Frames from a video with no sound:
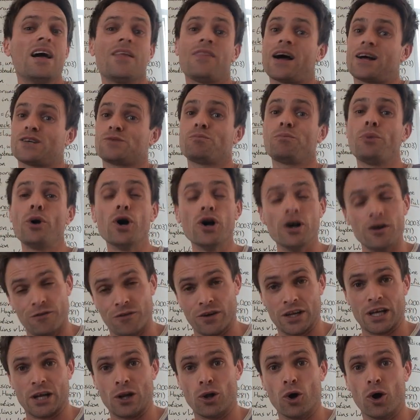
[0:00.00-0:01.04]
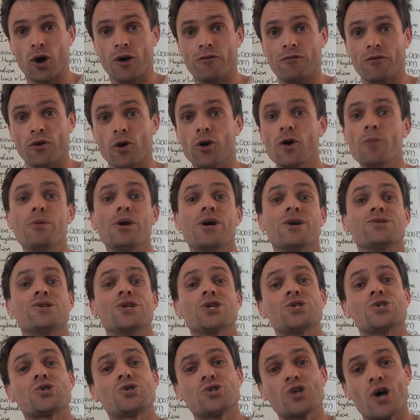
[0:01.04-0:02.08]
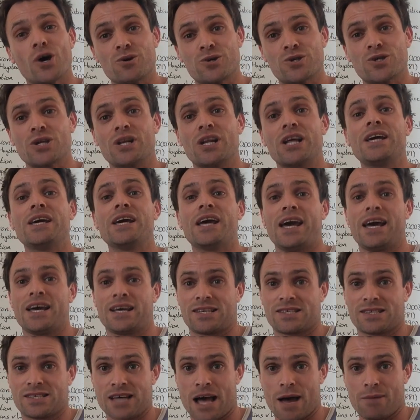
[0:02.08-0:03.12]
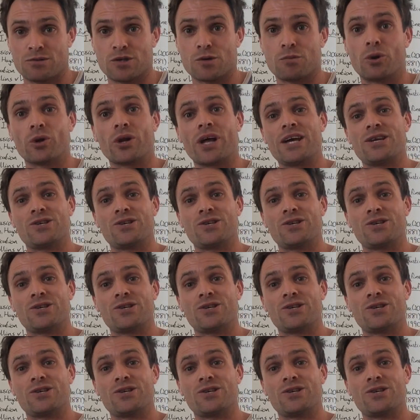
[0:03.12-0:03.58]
That's perfectly lawful because it's socially acceptable,